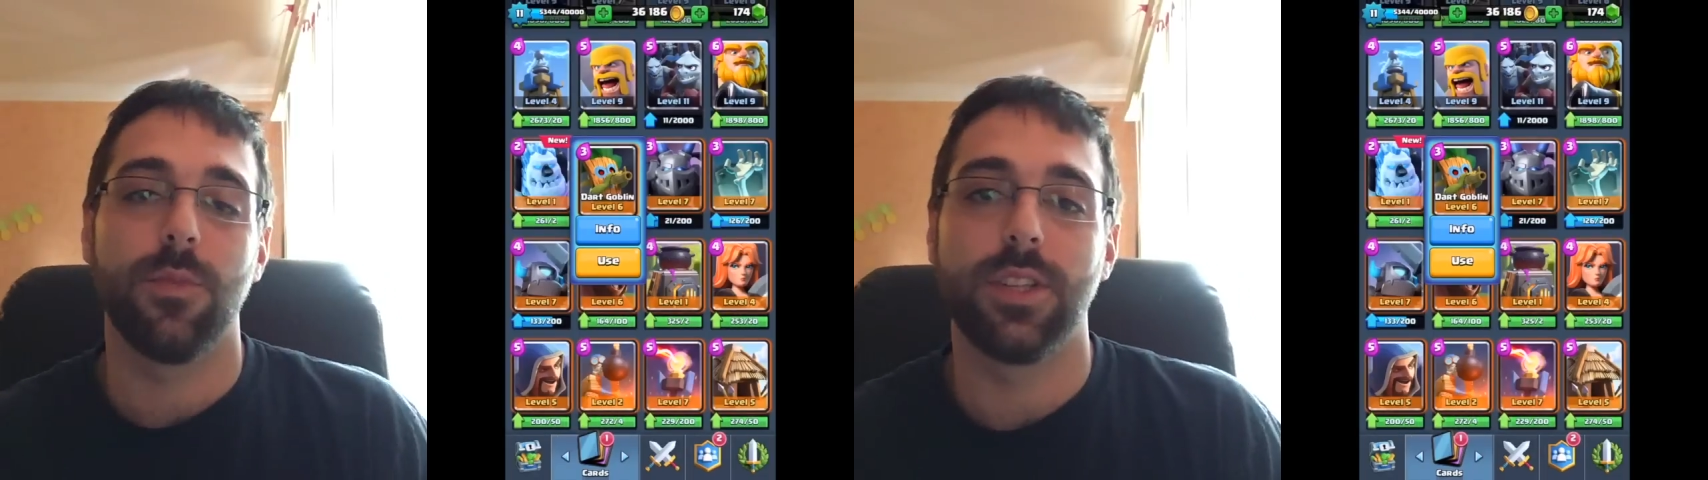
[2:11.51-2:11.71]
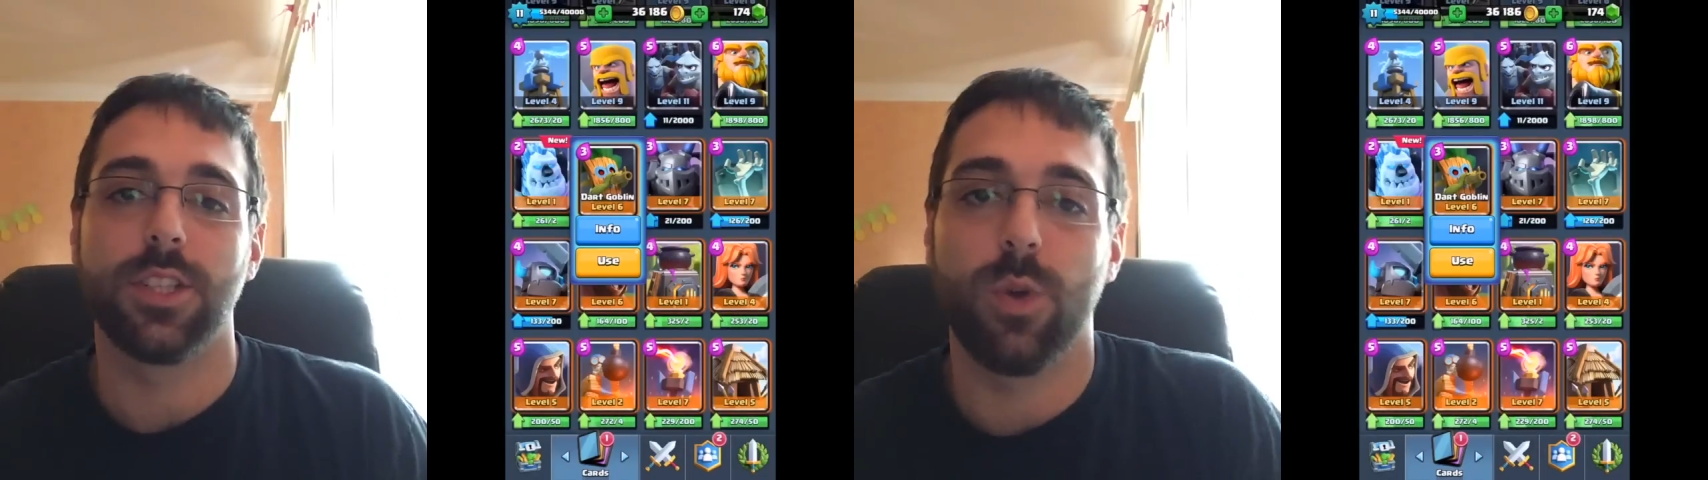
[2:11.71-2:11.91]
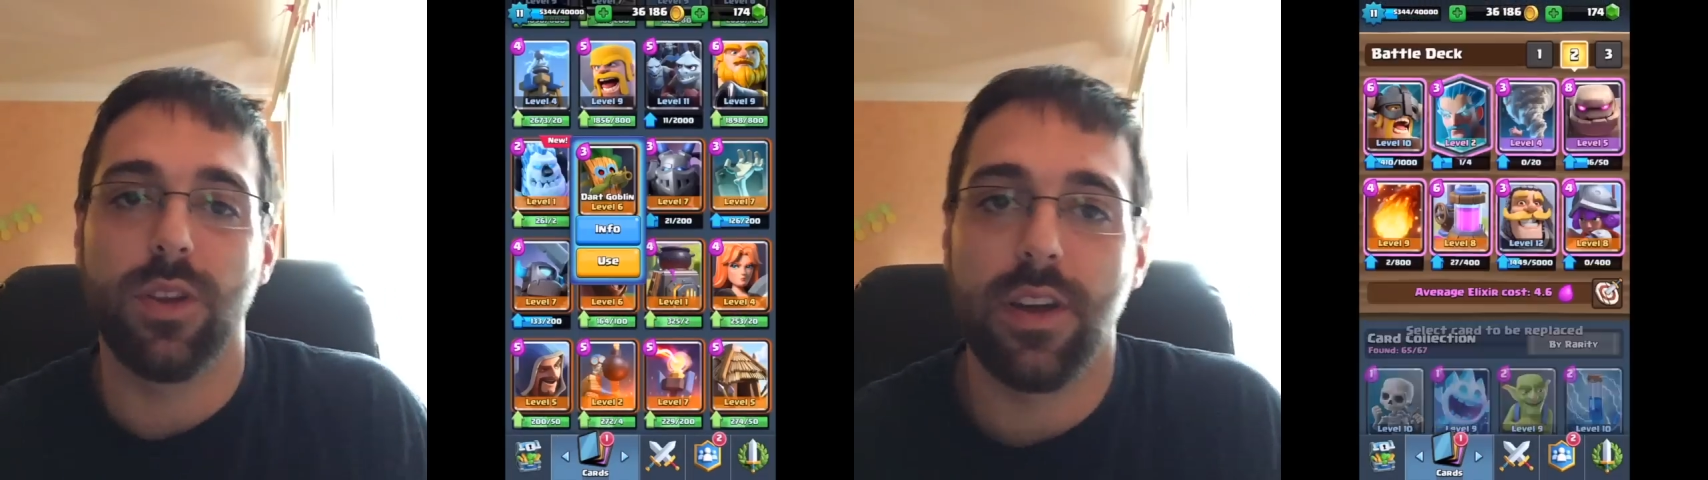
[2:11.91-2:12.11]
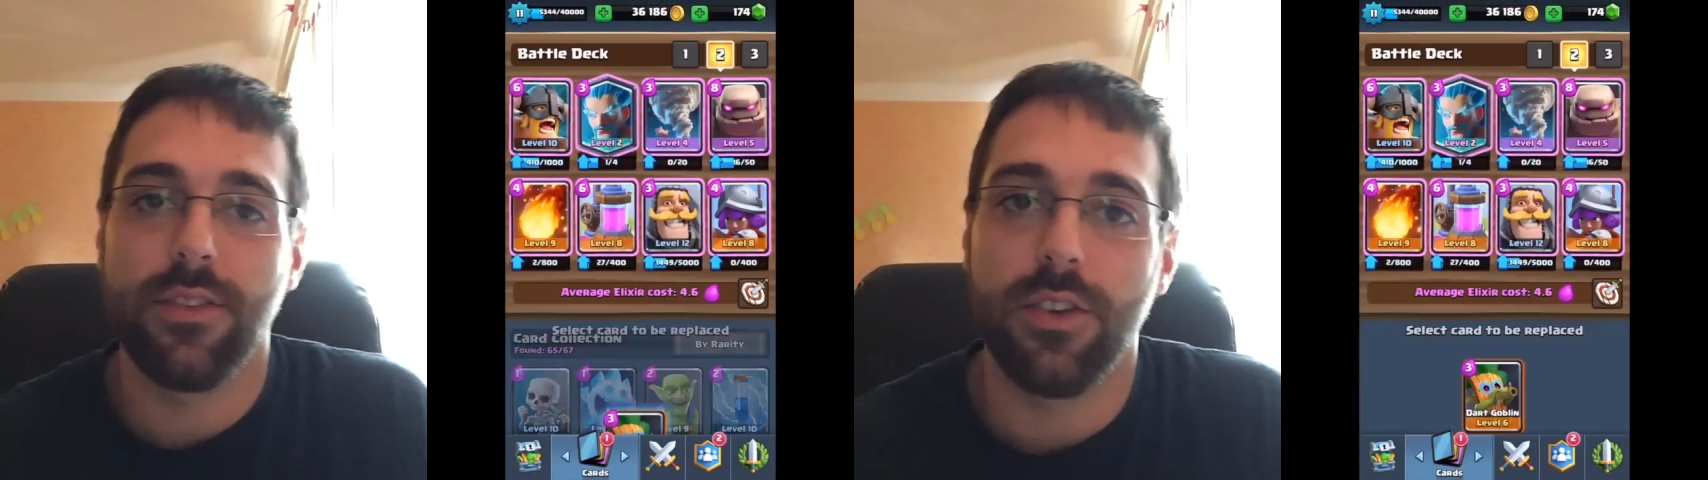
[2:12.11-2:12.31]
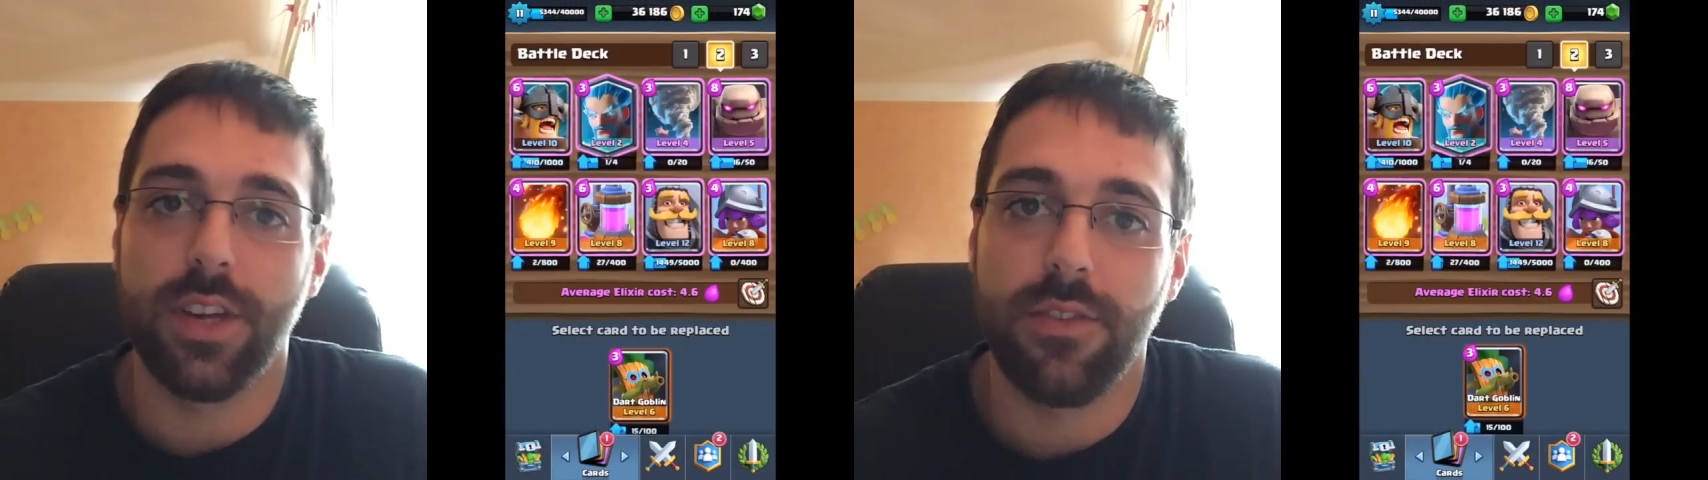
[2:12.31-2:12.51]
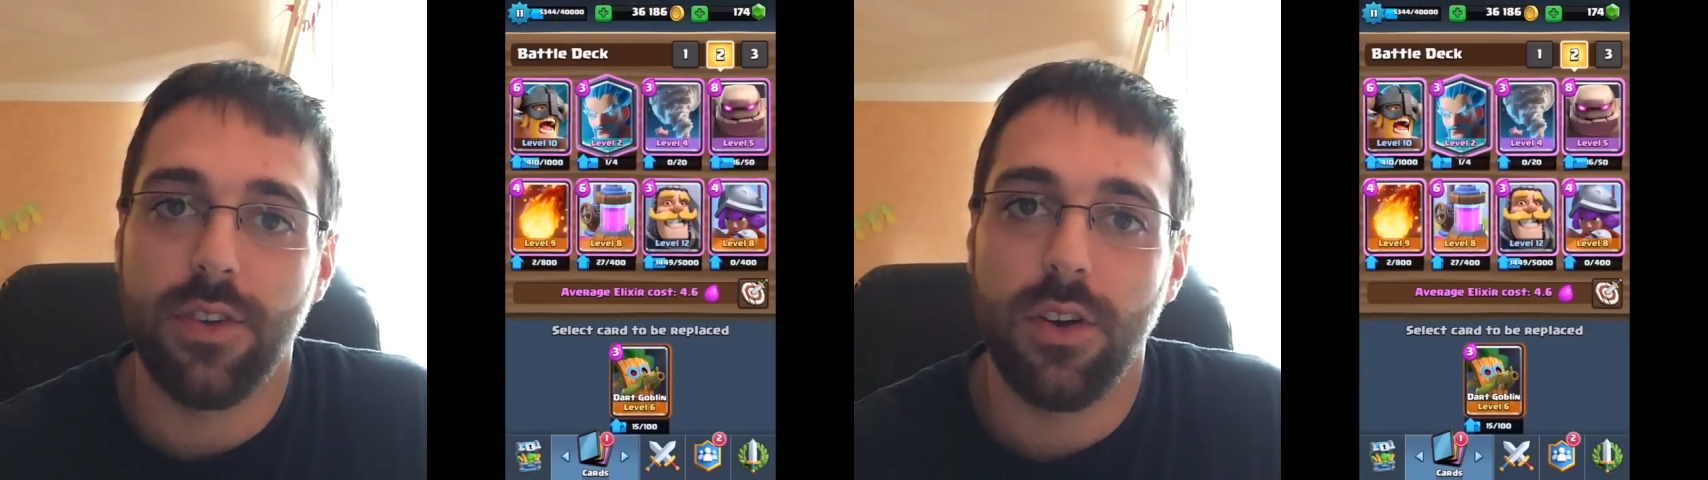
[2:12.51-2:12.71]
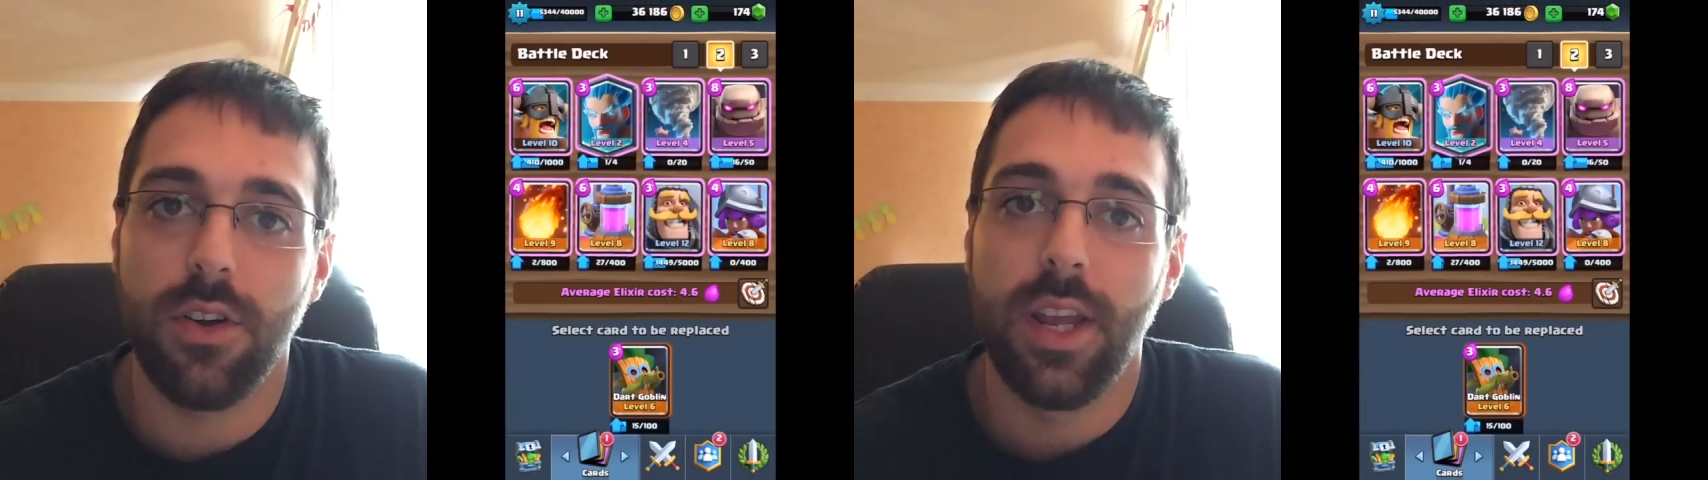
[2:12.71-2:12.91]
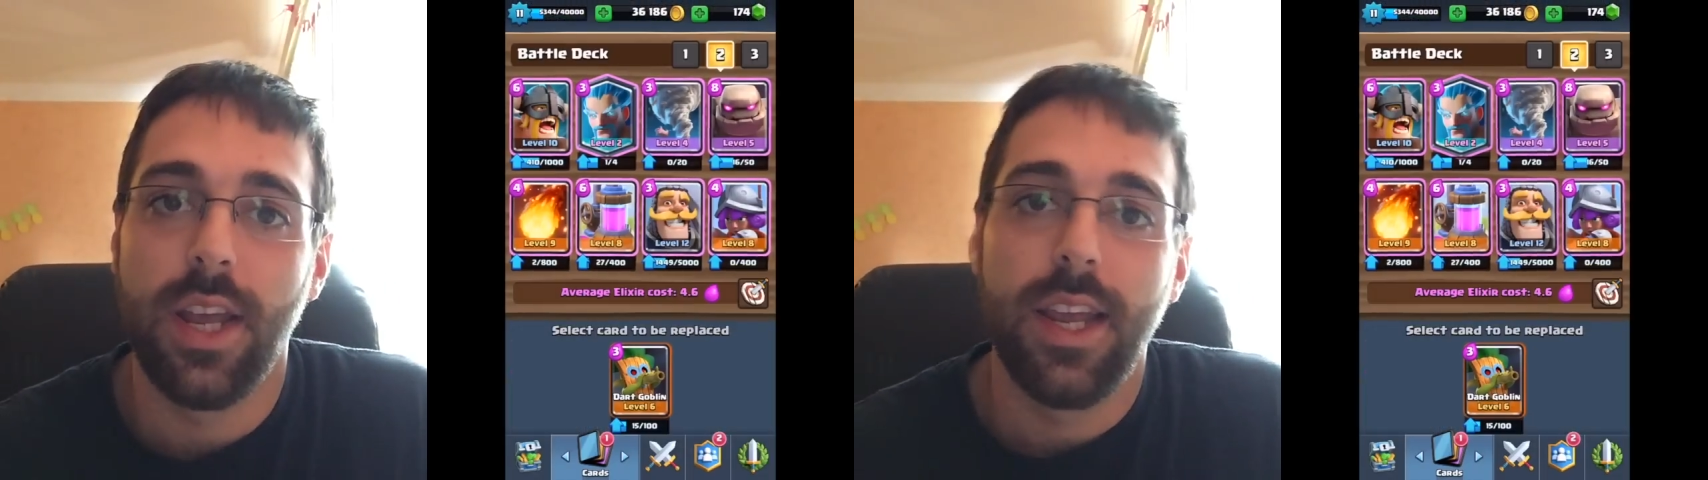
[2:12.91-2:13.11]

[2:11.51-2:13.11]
it's $25 gift card,